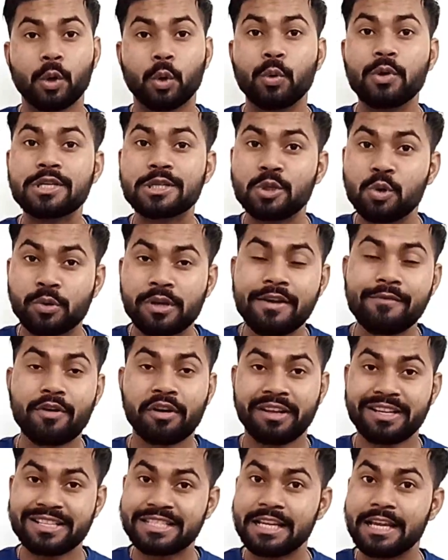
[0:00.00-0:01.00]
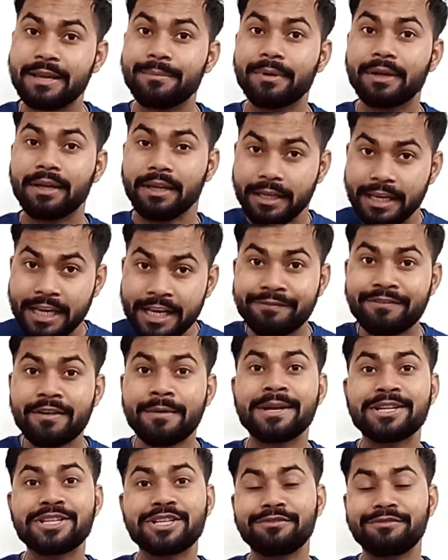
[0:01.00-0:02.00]
who is looking for the same
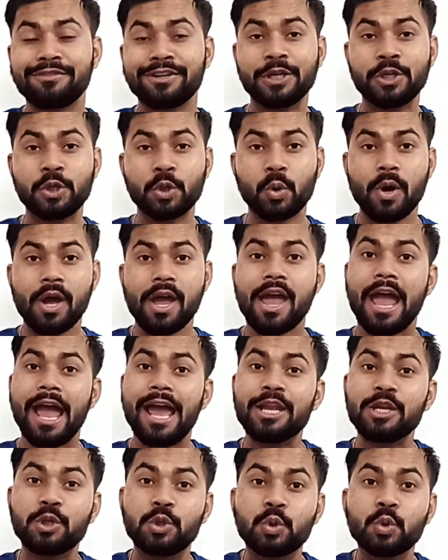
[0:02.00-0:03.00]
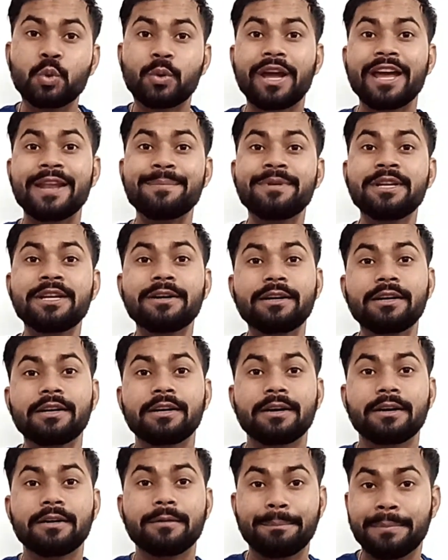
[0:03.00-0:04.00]
informative video, and you can be
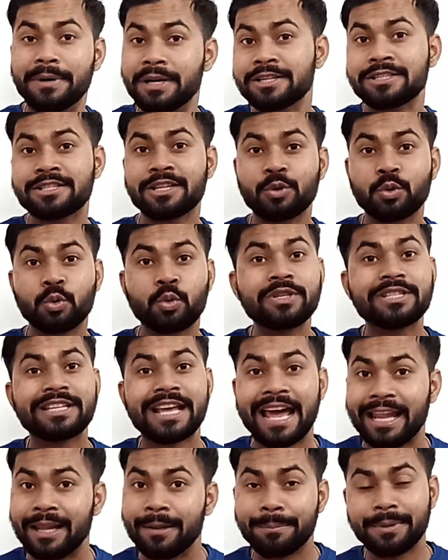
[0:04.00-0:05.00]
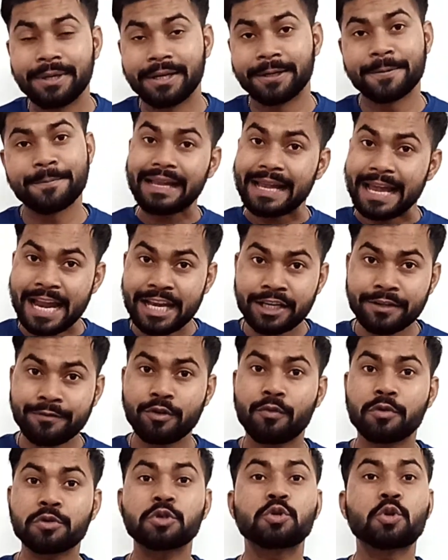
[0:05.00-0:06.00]
a person who is helping. And if you
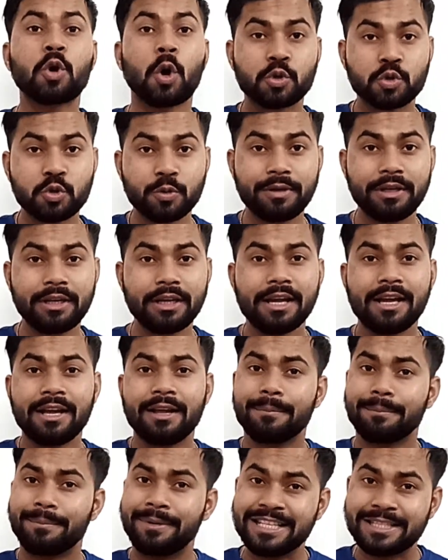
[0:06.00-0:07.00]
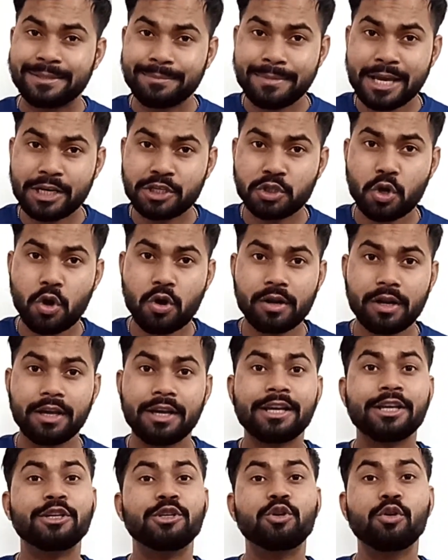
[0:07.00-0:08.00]
want to talk to me, please make sure
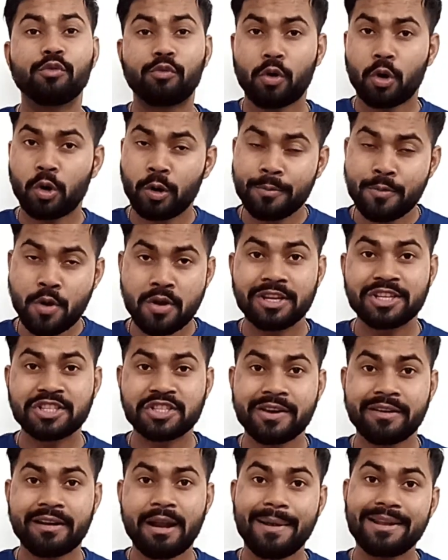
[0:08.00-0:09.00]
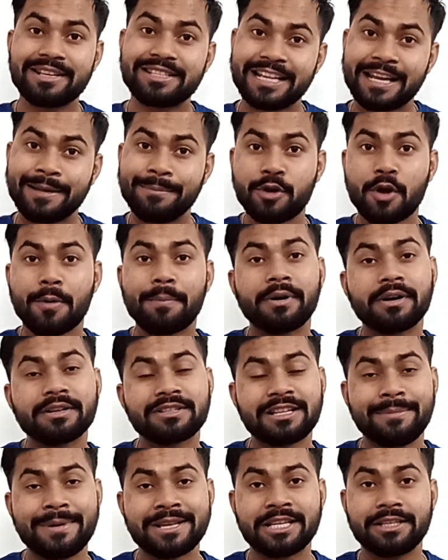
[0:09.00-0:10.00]
you follow me on Instagram and send me your
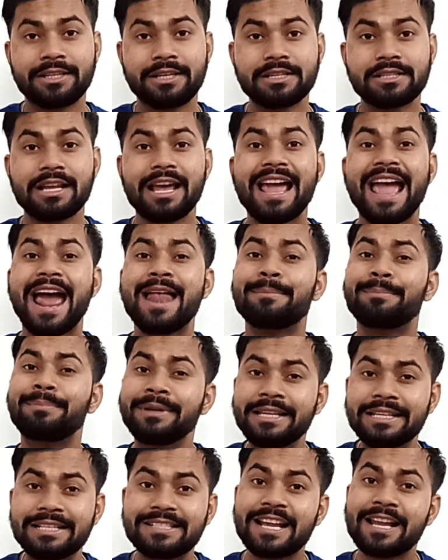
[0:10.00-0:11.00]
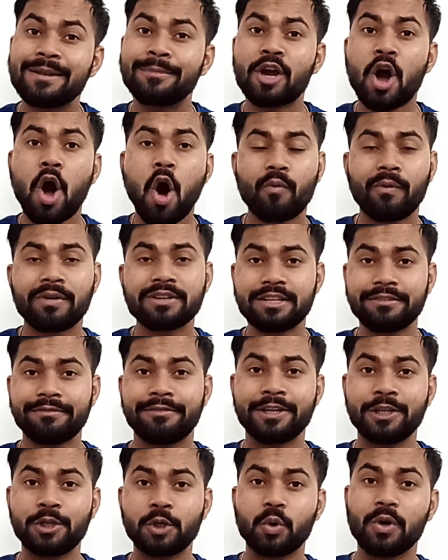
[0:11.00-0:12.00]
personal messages, and please tell me how was the
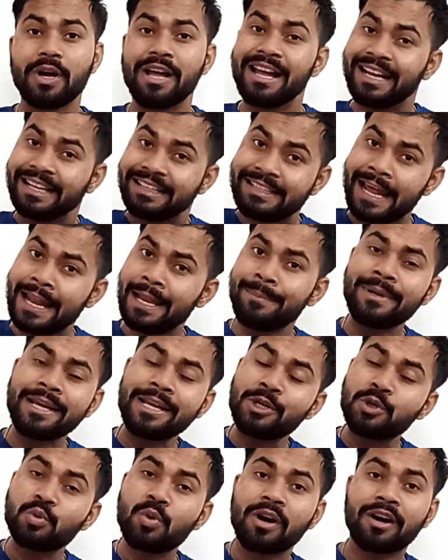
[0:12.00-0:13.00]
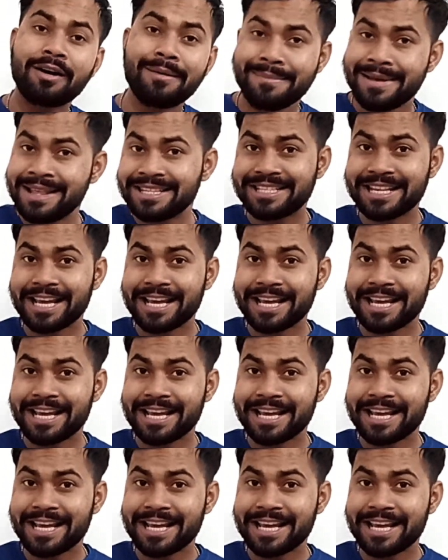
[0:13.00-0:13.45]
video. Tell me into a comment